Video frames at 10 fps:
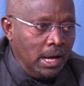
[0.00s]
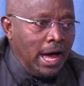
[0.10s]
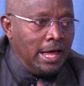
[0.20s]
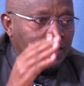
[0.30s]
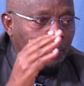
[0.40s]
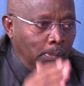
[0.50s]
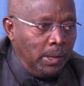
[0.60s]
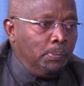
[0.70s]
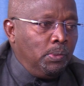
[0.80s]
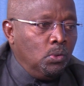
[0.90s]
are the
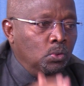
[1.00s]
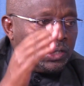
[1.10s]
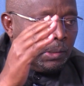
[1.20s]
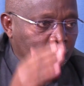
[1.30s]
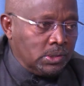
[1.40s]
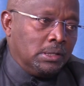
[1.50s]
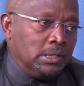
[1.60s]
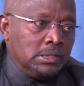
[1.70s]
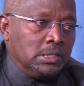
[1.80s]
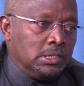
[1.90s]
people who supported
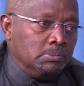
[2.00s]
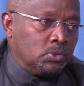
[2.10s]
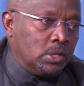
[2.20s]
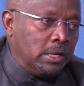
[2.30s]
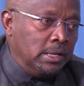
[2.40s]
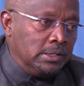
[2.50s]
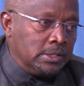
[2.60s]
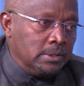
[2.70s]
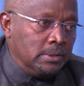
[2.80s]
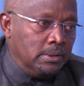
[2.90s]
this regime to the hilt.